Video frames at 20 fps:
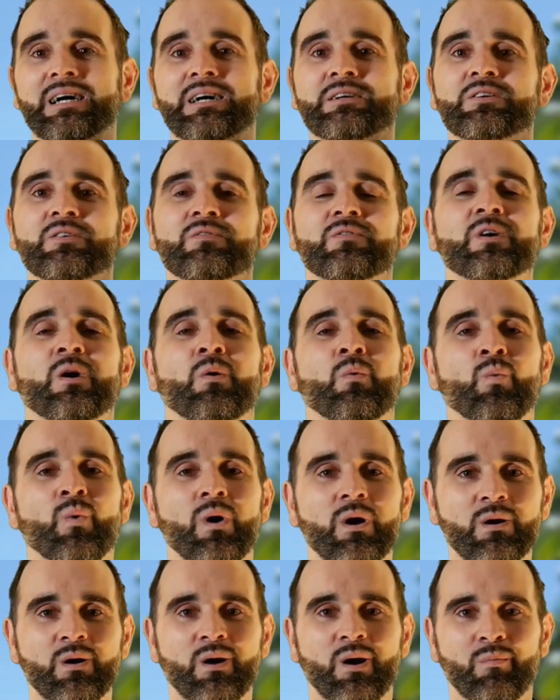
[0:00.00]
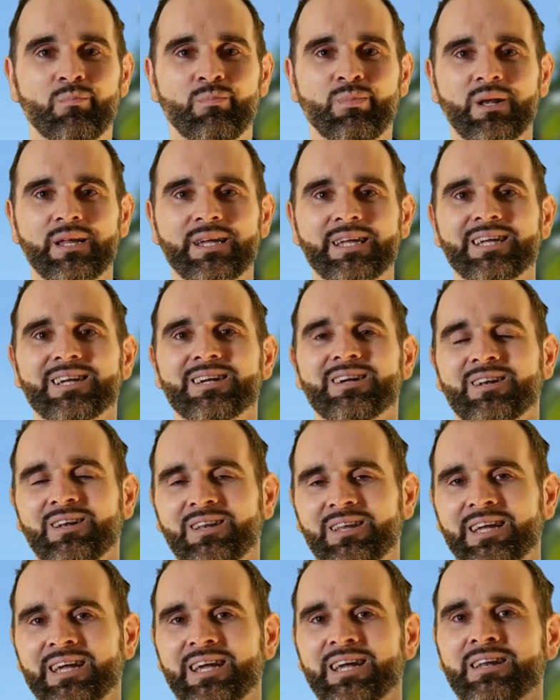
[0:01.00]
now you've got one complete,
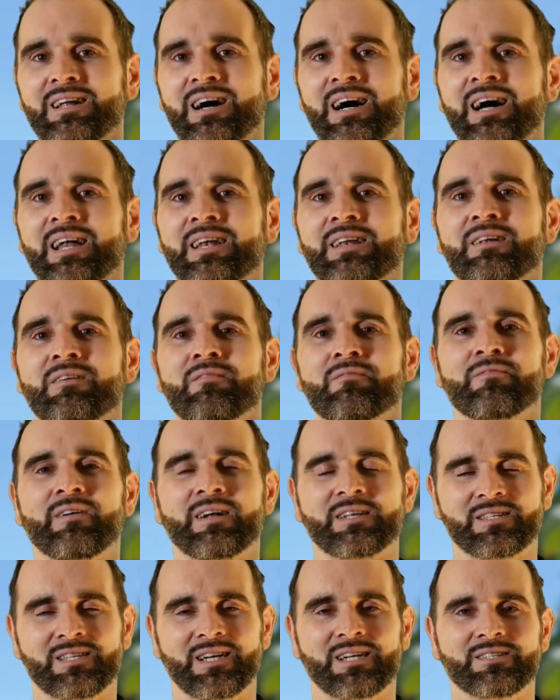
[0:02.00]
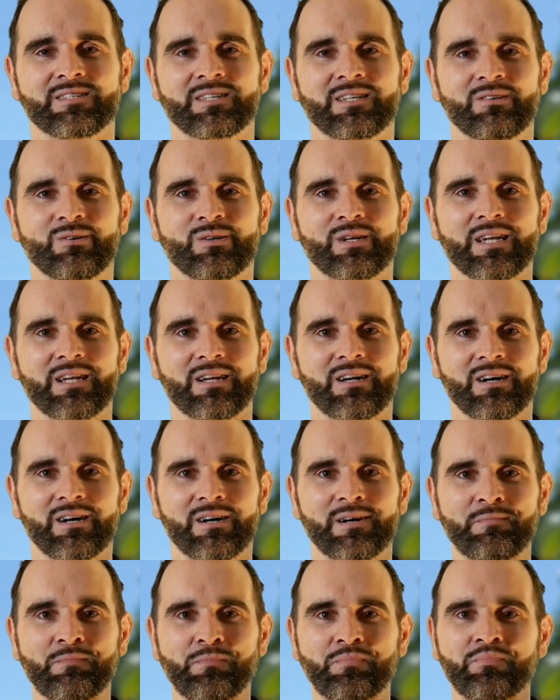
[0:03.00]
clean and fantastic looking
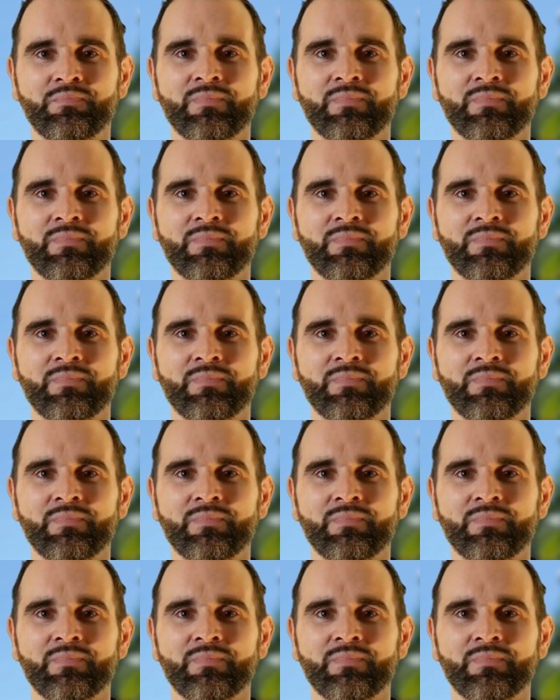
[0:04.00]
car.